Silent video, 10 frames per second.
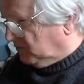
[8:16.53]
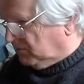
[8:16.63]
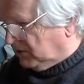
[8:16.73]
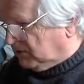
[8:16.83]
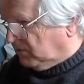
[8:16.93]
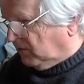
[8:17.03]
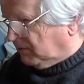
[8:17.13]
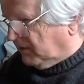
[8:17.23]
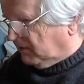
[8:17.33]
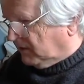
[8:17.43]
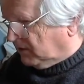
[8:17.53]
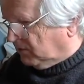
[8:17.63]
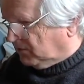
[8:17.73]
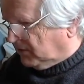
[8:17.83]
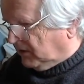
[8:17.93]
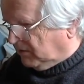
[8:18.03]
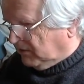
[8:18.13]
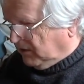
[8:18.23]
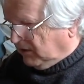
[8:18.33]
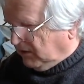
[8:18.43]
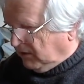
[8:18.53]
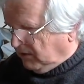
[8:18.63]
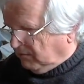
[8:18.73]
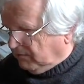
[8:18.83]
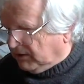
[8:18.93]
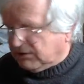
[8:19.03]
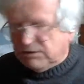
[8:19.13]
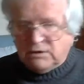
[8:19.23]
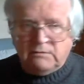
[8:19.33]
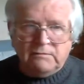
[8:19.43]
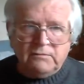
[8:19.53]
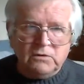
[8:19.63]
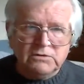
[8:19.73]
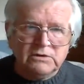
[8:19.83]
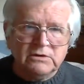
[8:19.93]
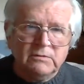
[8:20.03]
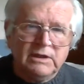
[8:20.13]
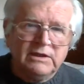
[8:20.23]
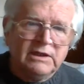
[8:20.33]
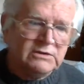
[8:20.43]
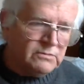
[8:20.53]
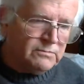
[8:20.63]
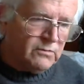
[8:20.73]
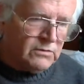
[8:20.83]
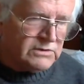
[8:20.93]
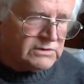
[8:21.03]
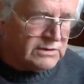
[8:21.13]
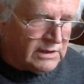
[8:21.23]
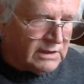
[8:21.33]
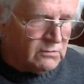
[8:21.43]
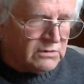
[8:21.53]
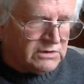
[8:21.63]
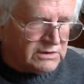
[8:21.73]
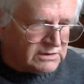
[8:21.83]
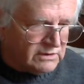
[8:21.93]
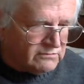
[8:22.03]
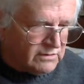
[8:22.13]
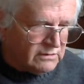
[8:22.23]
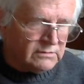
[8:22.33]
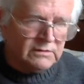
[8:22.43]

don't need to worry about it, I don't think. But those are the main extra points I wanted to cover.